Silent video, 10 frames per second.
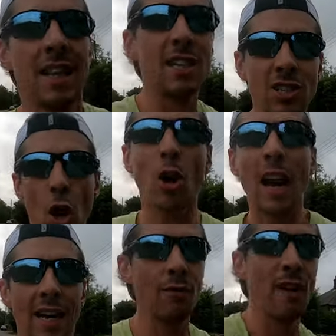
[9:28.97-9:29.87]
the
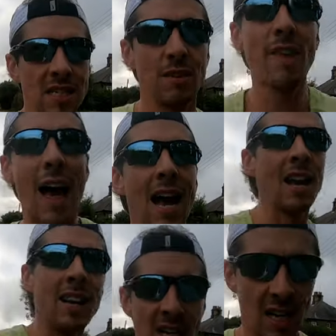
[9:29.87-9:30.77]
sock-like fit of
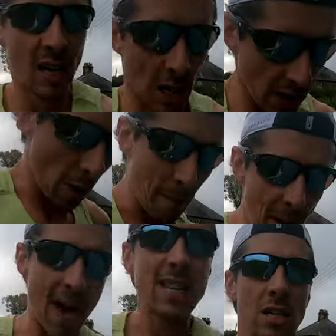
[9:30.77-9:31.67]
that
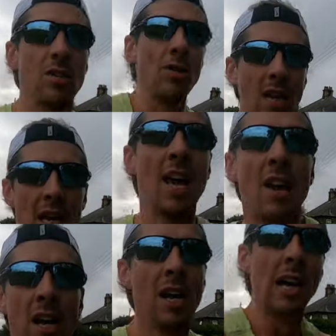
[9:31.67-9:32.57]
compared to the
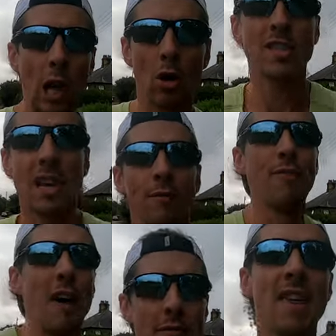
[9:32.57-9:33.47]
locked-in
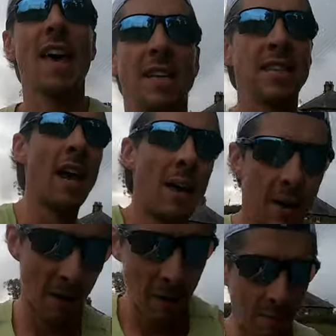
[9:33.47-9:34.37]
fit of this
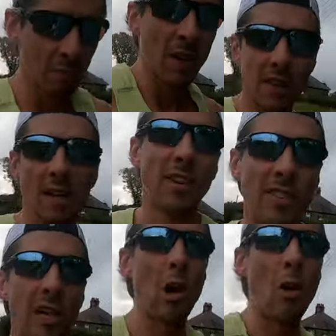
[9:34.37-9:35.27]
this is a